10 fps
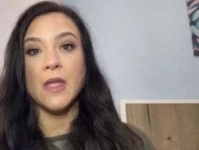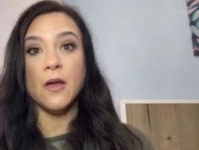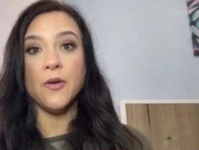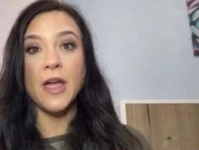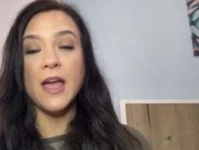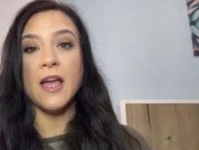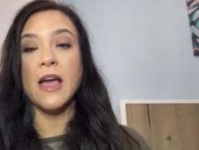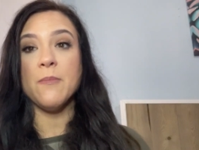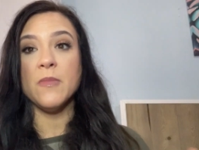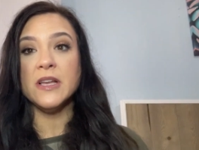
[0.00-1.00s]
Okay,
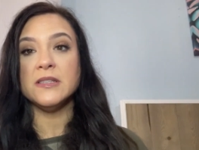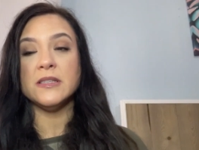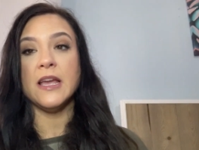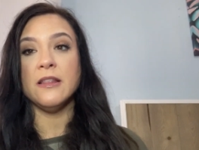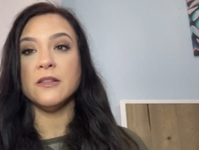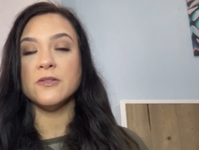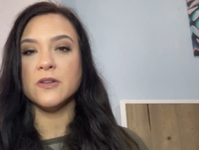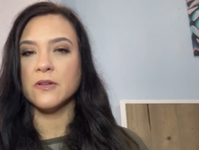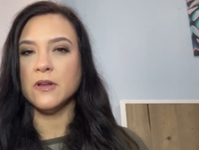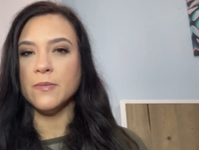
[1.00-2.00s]
I must say that there's
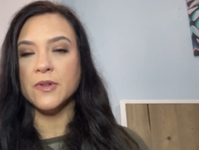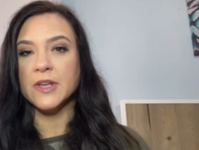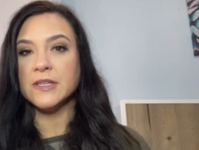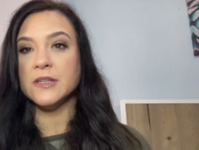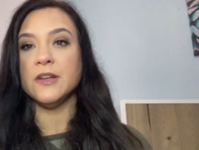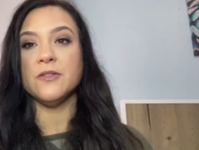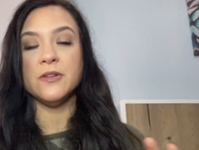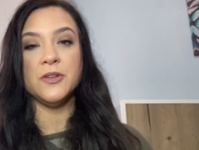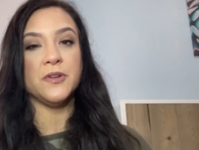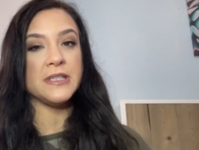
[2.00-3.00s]
a couple of things in here
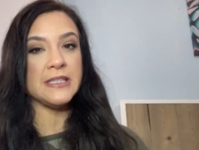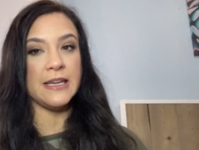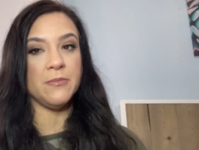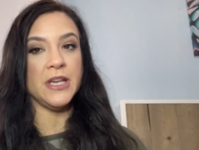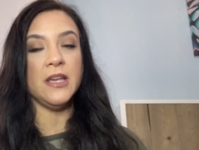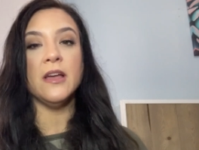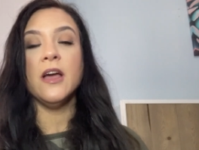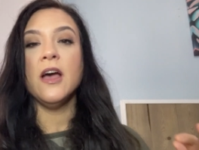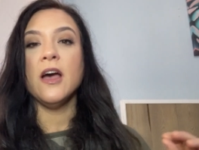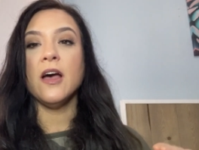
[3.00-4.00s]
that do excite me.
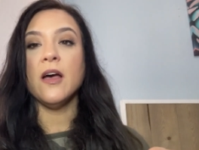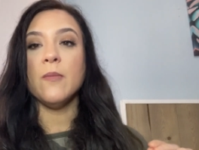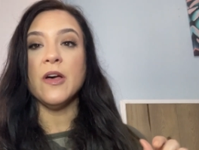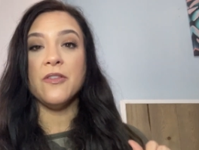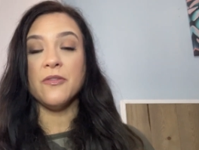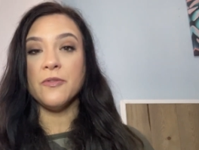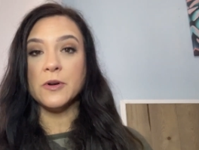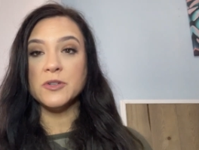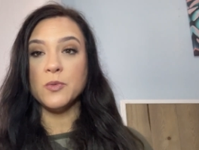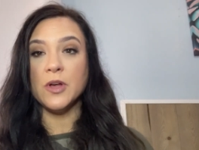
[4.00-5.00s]
Um, the
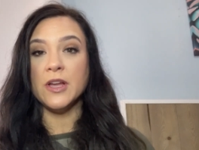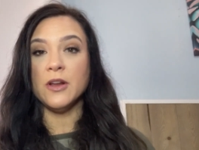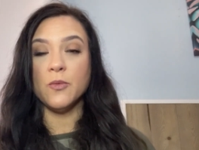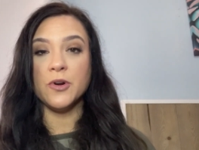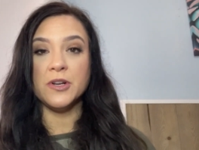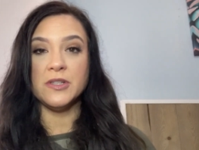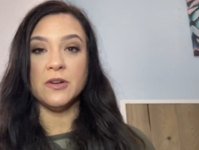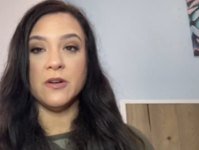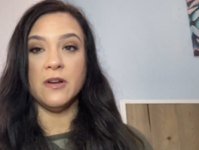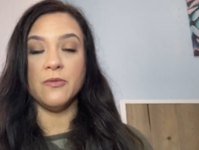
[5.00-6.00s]
first one we're gonna
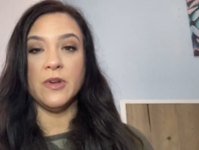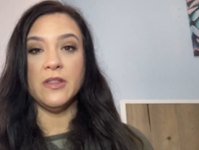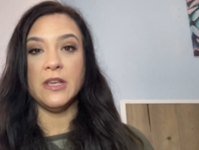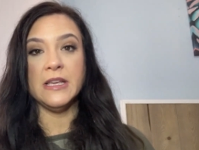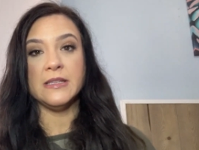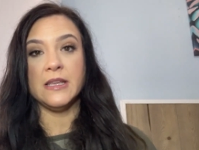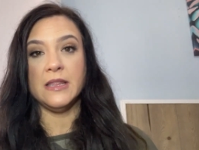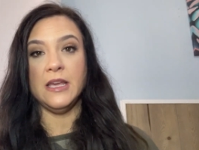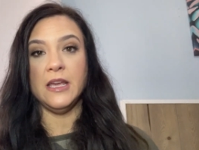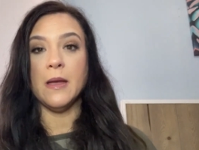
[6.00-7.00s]
start off with is
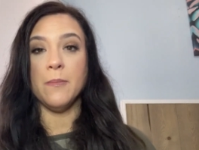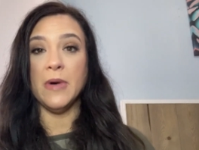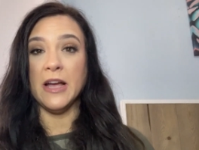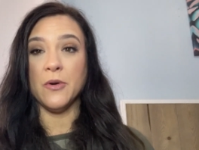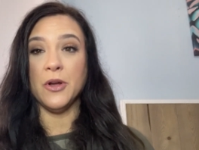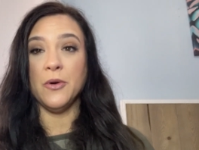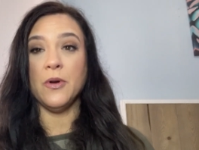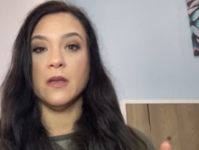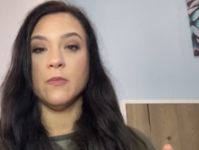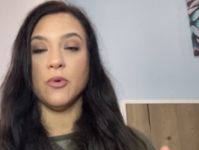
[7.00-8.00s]
the
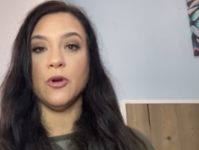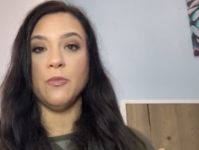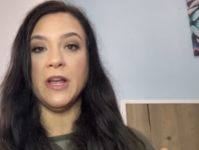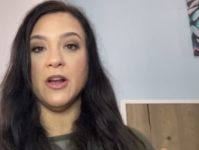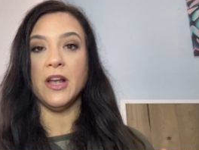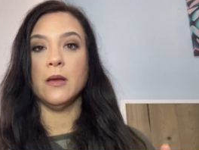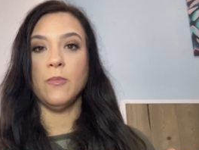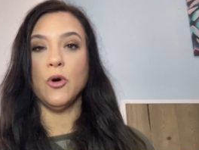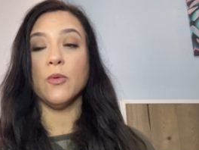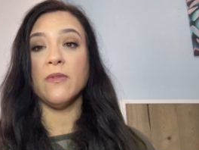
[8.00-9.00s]
Byroe Pro Berry
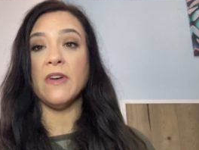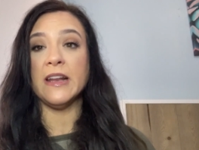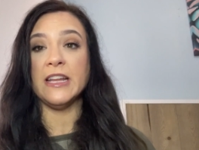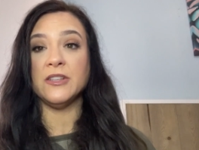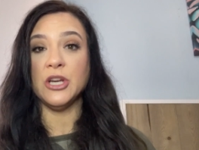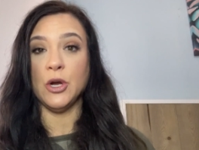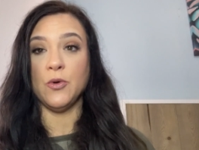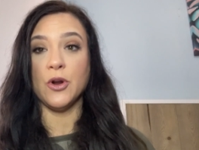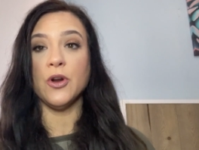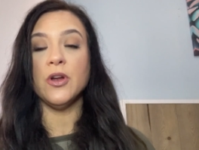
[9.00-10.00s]
Pore Refining
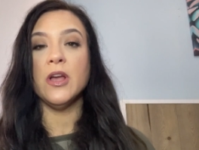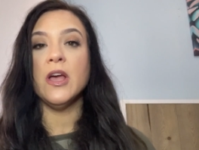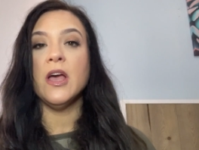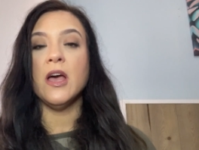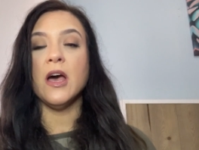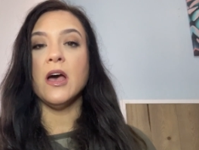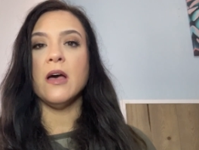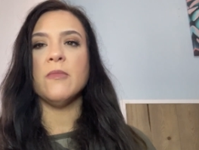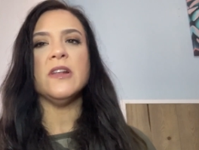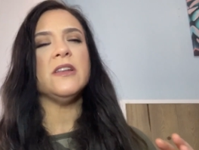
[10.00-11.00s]
Toner.
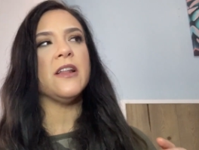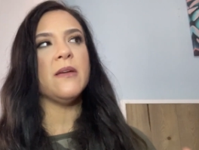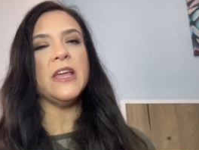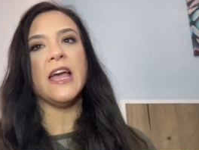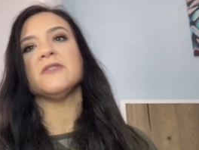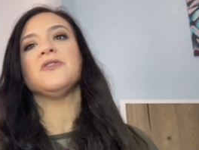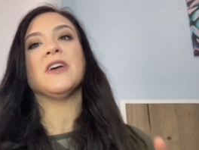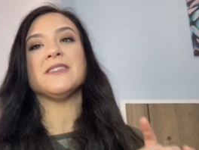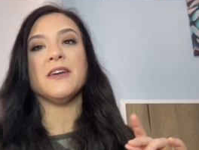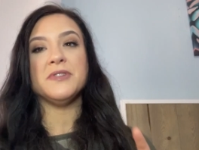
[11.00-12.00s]
Um, now, let me ask you
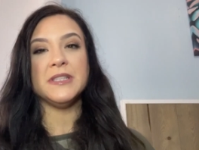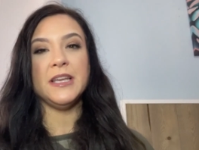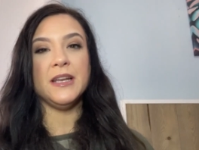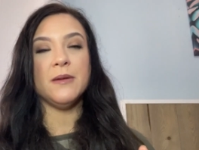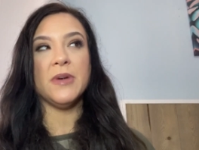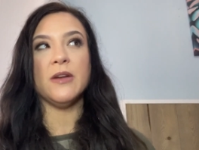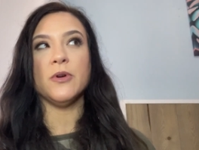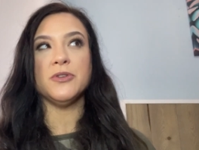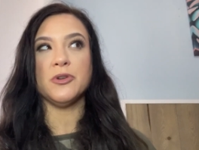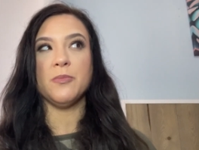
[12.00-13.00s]
guys, I've seen
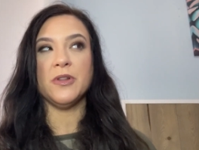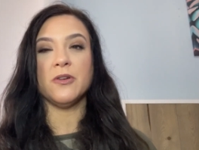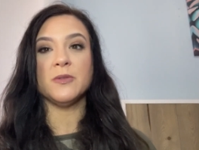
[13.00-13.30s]
Byroe show up in our